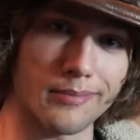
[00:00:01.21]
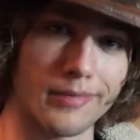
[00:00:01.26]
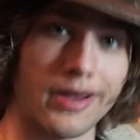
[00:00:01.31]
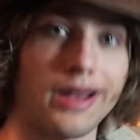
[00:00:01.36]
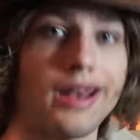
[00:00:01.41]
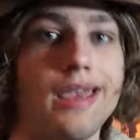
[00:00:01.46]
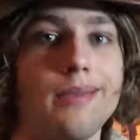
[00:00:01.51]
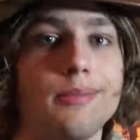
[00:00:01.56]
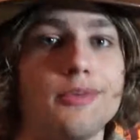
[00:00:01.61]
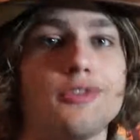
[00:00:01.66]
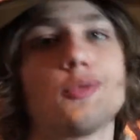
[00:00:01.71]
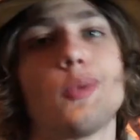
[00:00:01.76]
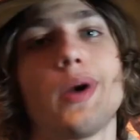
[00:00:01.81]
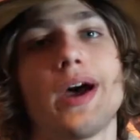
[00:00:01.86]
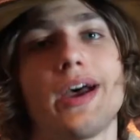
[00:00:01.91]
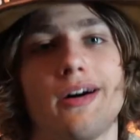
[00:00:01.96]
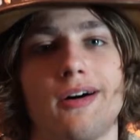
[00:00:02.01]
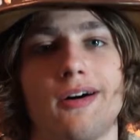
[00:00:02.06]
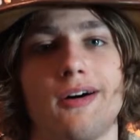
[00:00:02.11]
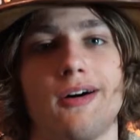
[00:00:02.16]
My name is
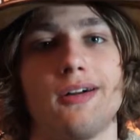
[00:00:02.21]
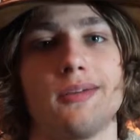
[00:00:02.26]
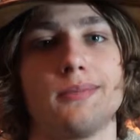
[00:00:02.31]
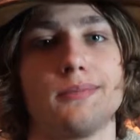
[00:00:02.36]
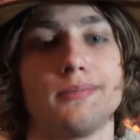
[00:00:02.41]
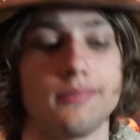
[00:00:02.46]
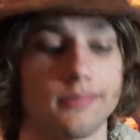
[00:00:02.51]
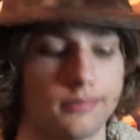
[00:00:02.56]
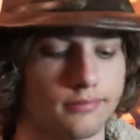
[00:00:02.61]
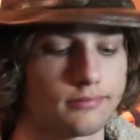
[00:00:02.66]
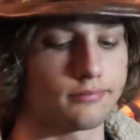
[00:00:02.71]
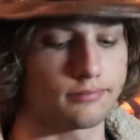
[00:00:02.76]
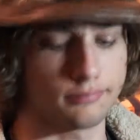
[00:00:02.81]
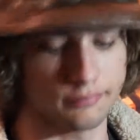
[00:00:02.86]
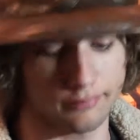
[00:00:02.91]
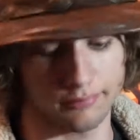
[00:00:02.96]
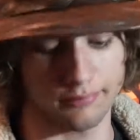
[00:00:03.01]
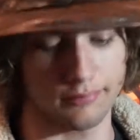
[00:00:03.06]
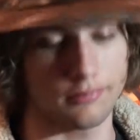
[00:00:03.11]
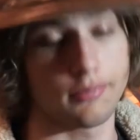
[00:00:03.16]
Wyatt Hall,
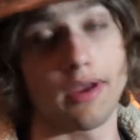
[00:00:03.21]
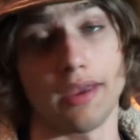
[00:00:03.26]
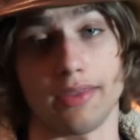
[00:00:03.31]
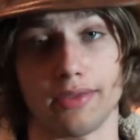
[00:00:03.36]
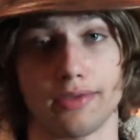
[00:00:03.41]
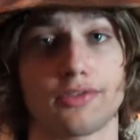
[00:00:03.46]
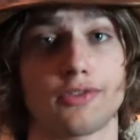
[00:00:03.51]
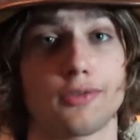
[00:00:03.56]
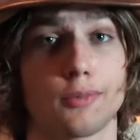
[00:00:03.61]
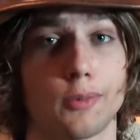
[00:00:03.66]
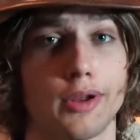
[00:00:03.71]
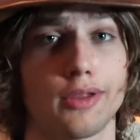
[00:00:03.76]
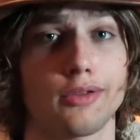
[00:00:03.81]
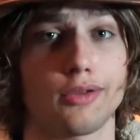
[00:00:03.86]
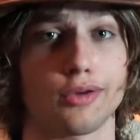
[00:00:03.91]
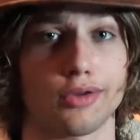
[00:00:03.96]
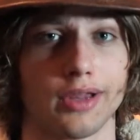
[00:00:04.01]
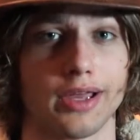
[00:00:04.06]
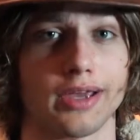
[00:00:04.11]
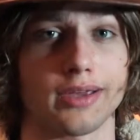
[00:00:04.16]
and this is what I
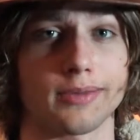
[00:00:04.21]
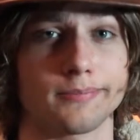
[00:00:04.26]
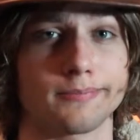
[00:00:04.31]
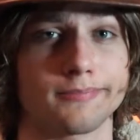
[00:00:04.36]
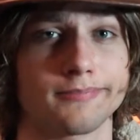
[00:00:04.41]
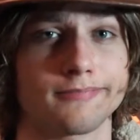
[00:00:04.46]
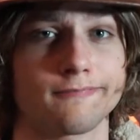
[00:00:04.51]
look like.